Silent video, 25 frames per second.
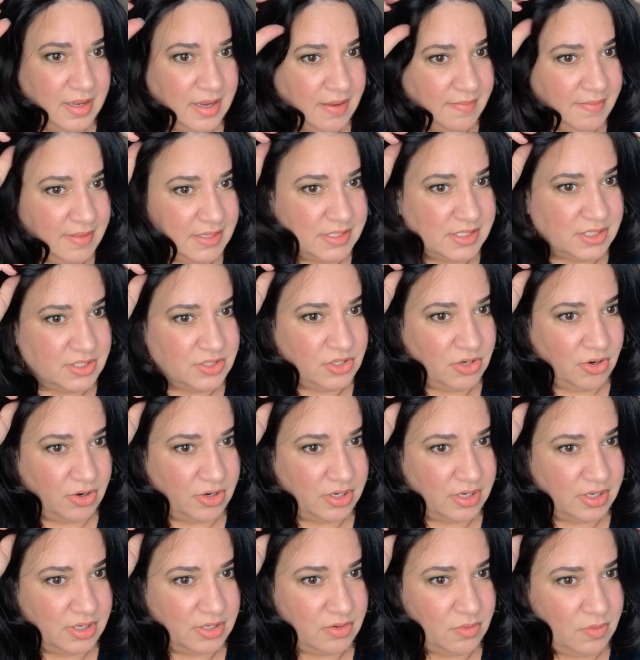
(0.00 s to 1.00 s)
And that's a
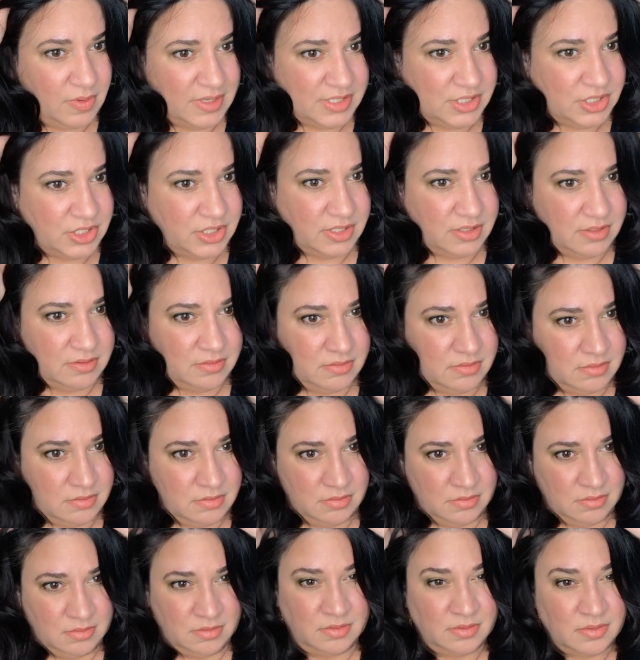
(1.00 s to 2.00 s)
darn good question.
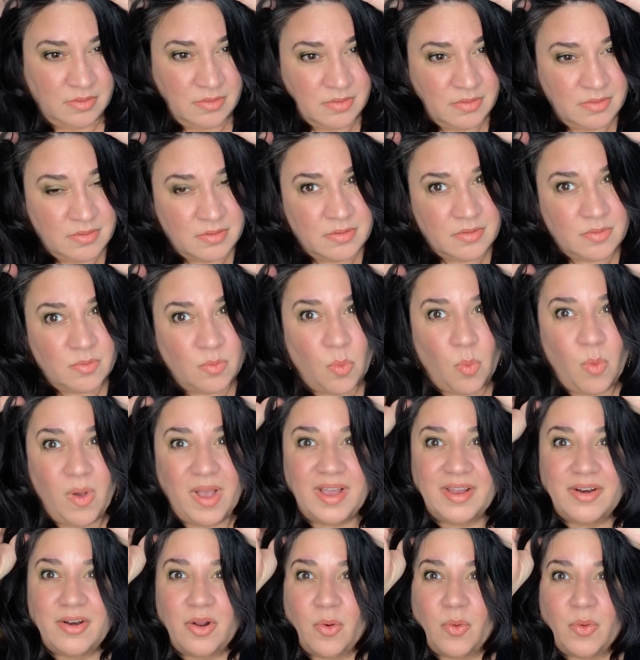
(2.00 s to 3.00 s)

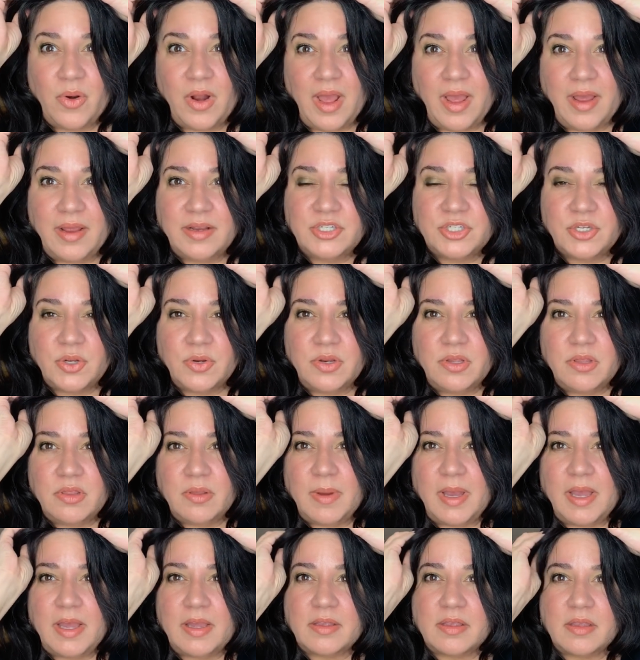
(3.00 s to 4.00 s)
Why don't I show you the
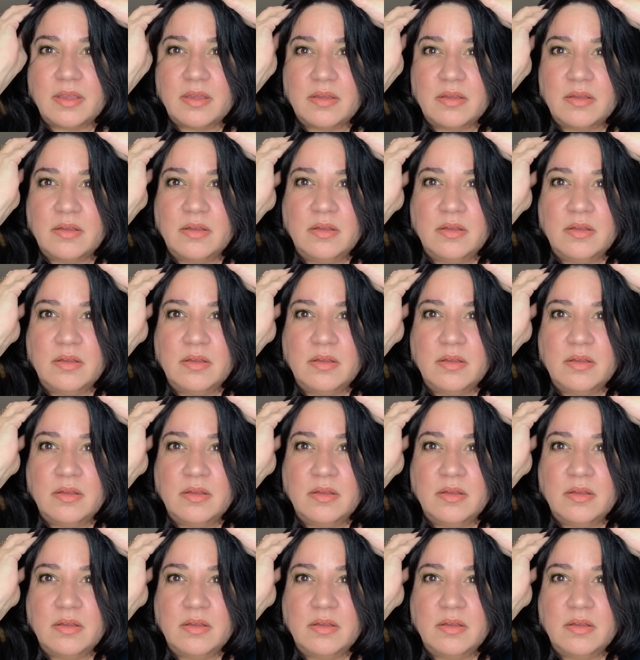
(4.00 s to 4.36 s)
back?